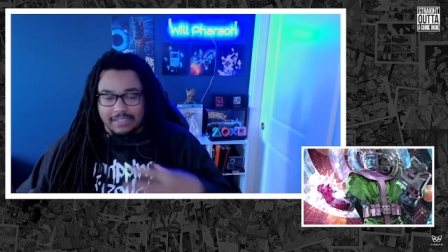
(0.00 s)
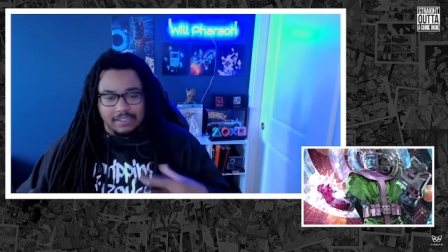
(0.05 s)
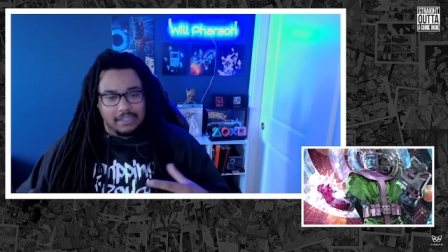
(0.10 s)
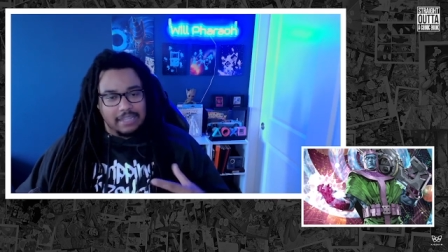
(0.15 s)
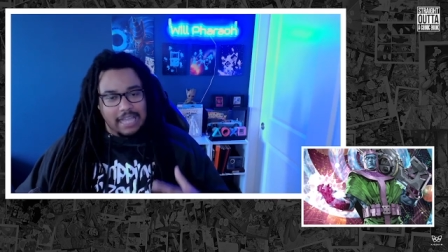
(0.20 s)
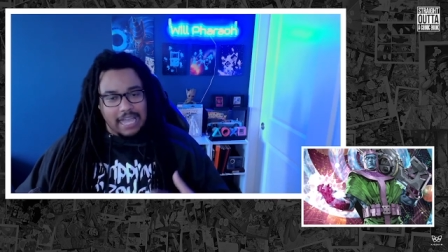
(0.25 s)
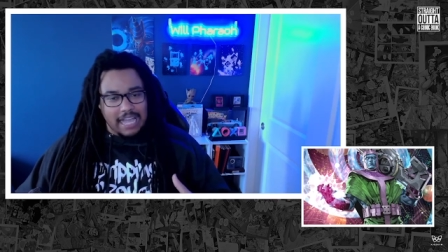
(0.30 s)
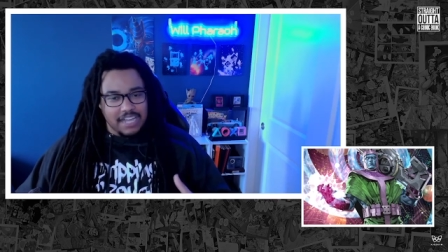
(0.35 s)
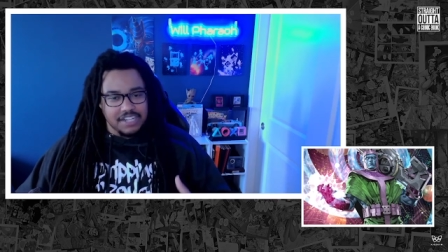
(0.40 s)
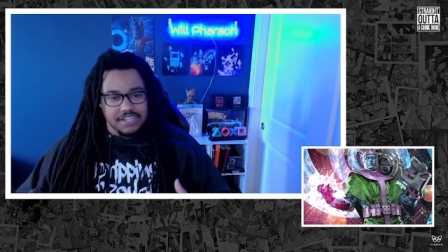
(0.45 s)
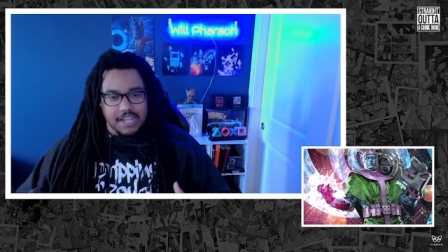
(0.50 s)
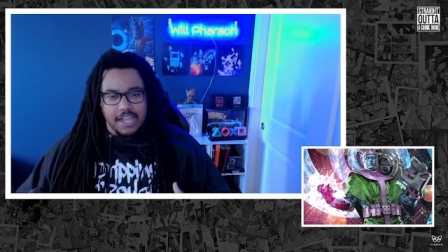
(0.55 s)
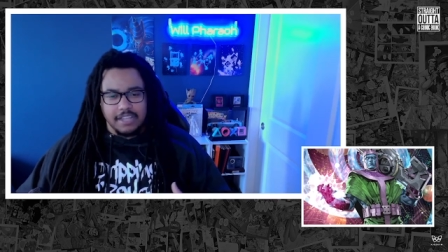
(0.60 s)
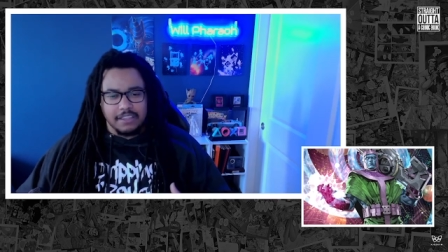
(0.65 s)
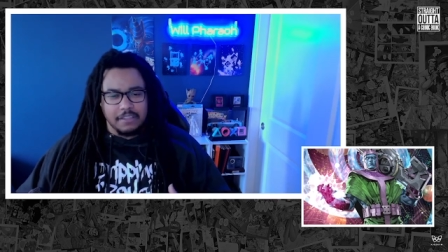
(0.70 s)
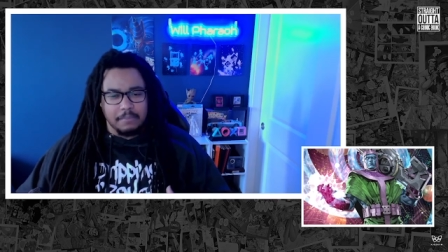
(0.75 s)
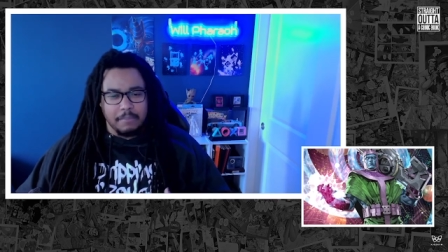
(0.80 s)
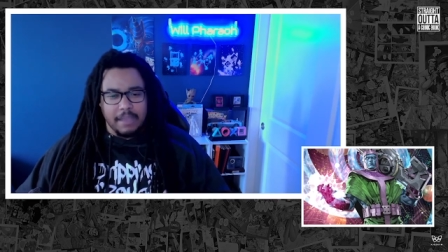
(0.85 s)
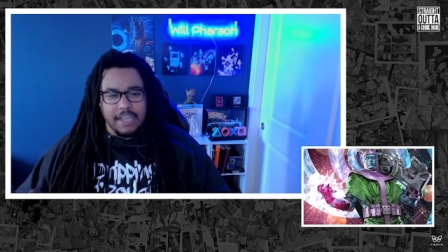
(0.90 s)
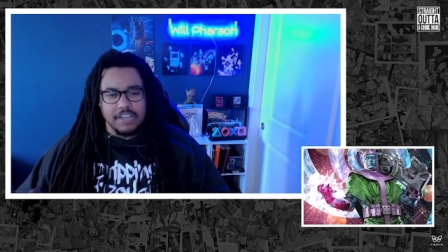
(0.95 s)
the line
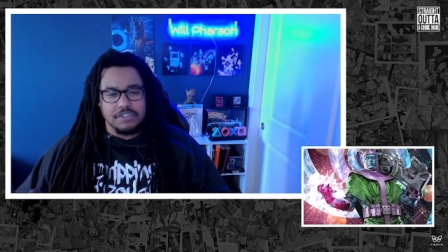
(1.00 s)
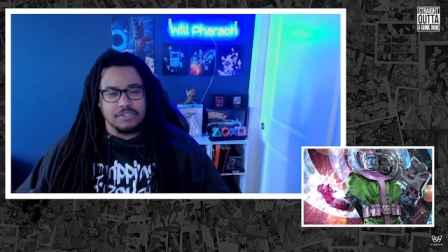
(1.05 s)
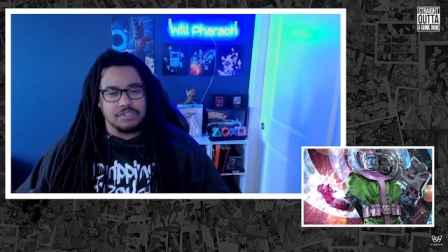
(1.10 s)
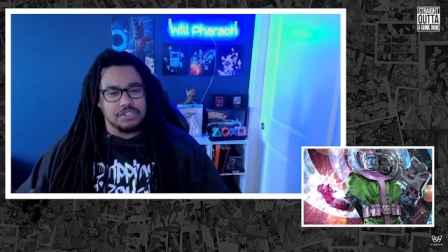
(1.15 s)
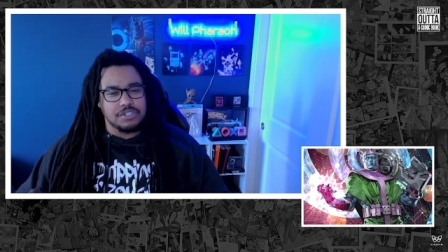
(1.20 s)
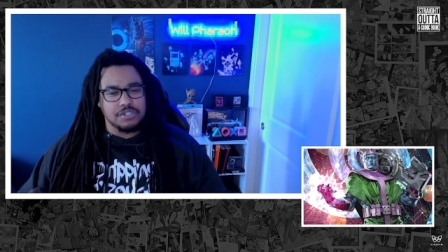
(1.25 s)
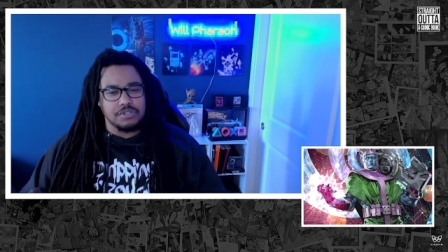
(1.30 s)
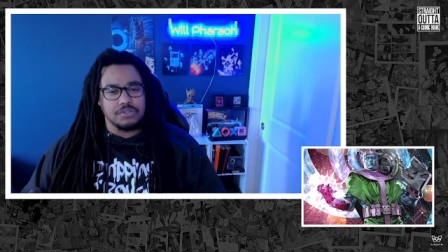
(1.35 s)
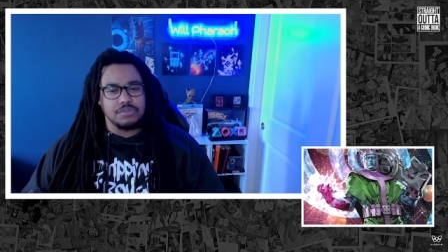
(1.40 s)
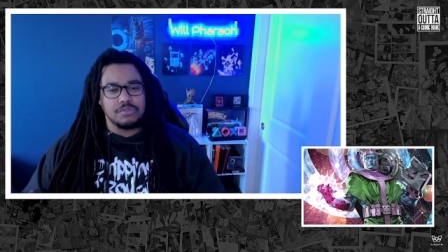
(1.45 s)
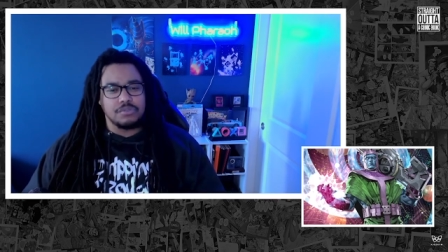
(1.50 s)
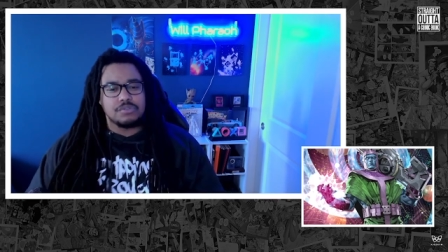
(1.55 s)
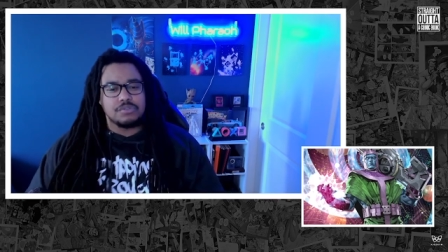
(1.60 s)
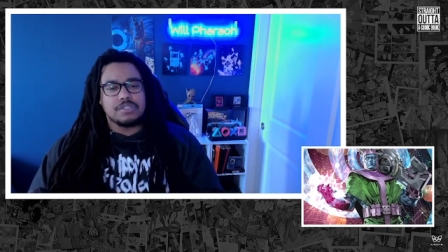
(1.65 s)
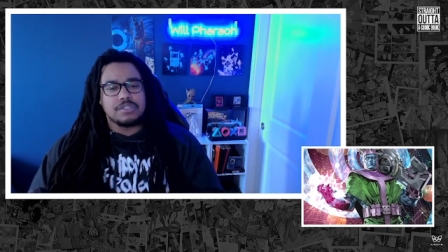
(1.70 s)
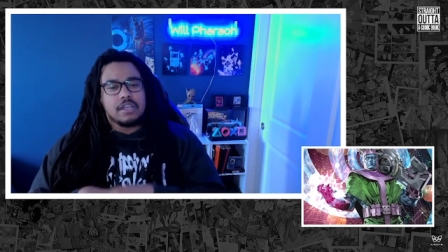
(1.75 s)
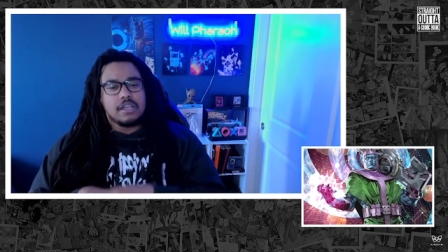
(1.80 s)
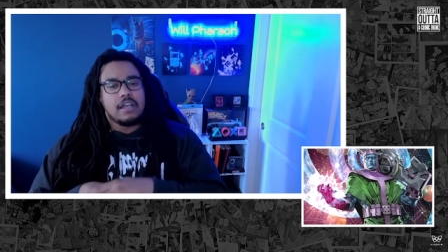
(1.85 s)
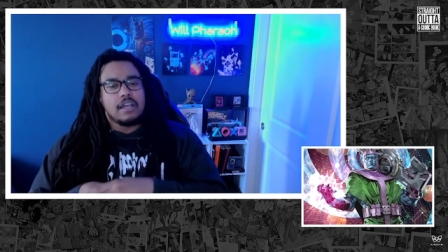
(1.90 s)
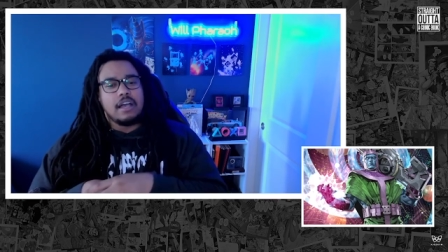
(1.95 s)
Jonathan Majors used,
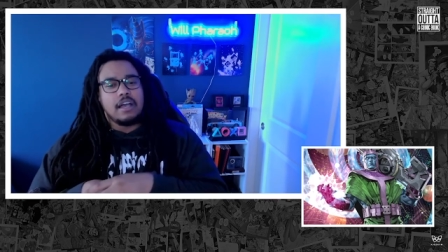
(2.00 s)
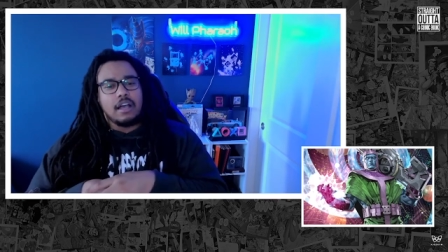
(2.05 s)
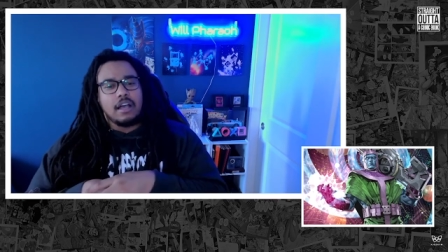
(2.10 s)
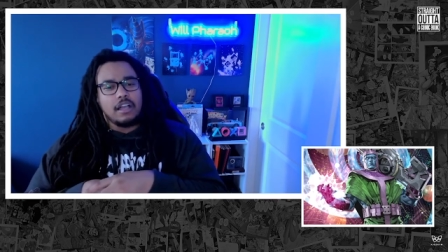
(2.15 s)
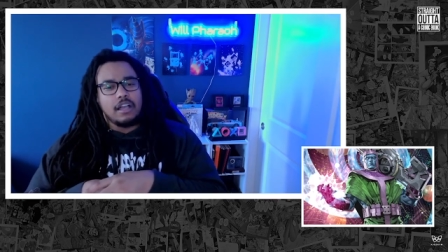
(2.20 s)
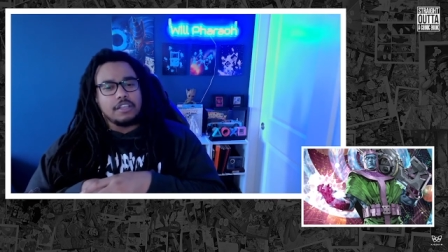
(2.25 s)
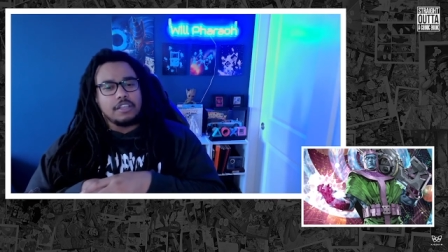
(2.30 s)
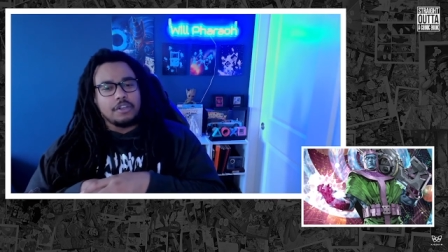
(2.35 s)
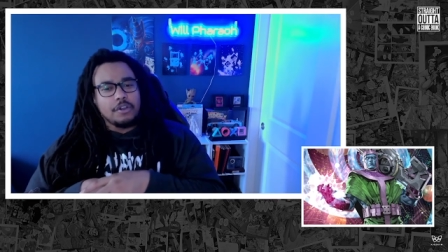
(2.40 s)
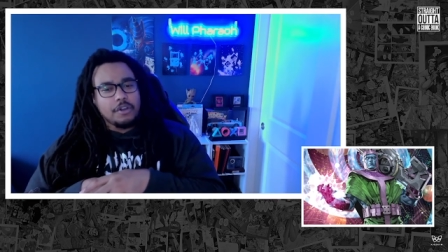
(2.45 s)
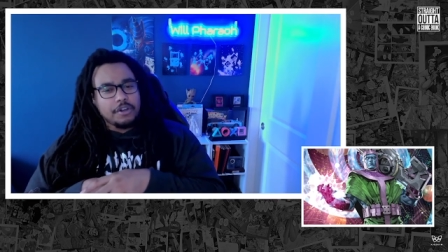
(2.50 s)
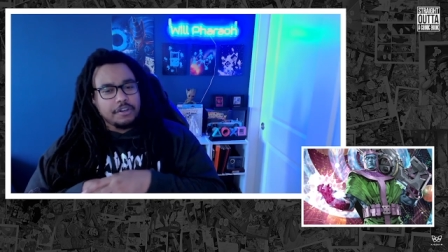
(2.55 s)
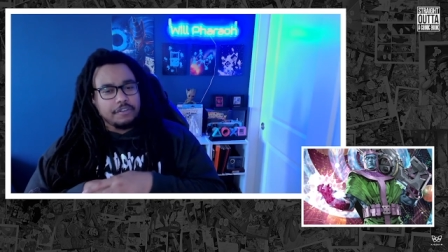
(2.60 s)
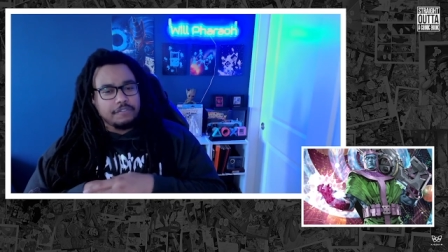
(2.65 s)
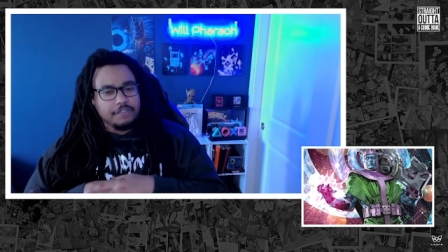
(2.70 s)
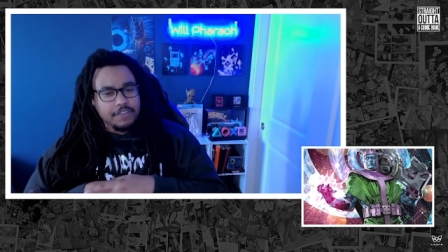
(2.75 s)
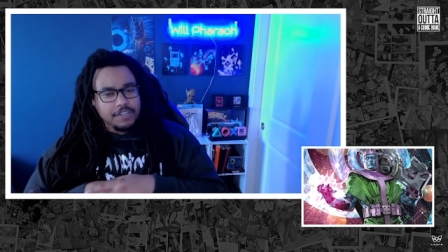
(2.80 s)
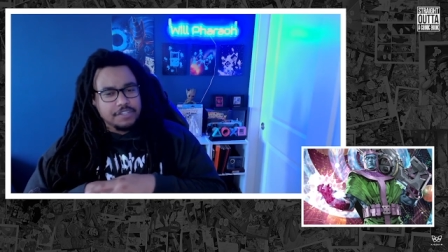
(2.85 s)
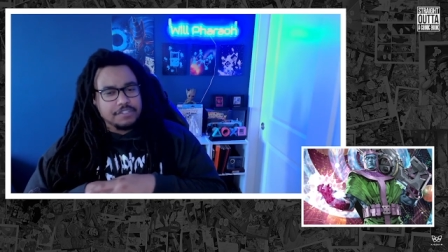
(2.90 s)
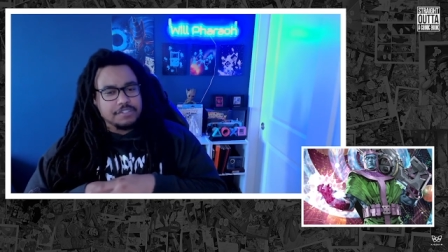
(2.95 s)
"You're an
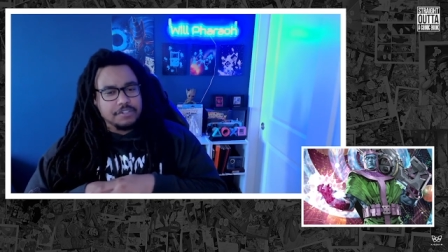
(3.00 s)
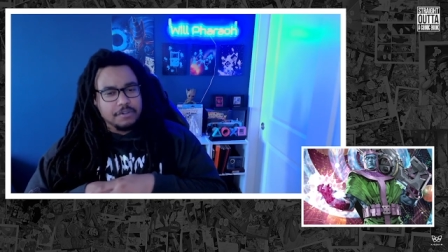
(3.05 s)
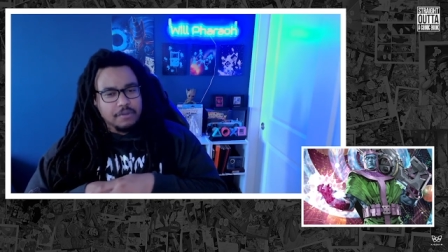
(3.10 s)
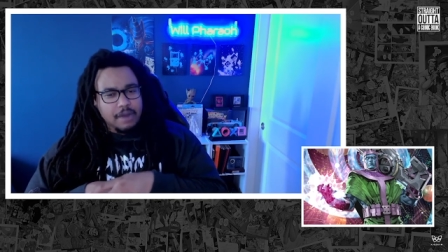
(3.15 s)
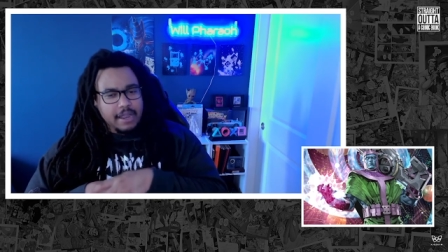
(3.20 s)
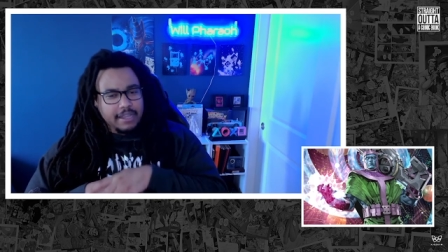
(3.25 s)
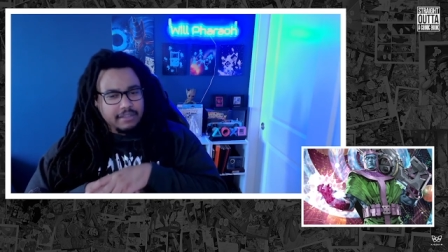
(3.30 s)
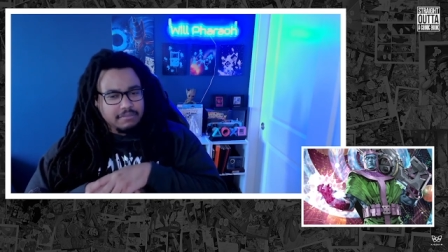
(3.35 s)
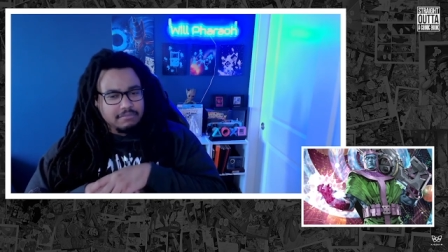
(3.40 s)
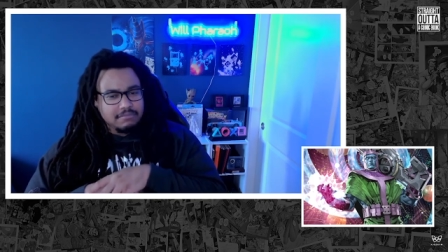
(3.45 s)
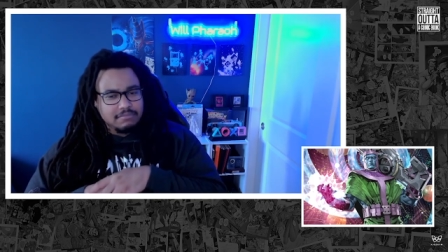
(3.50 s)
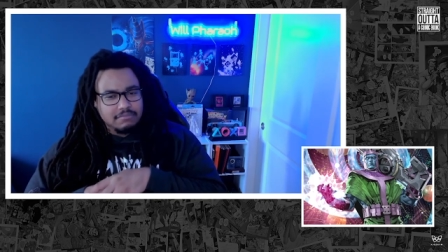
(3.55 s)
Avenger, right?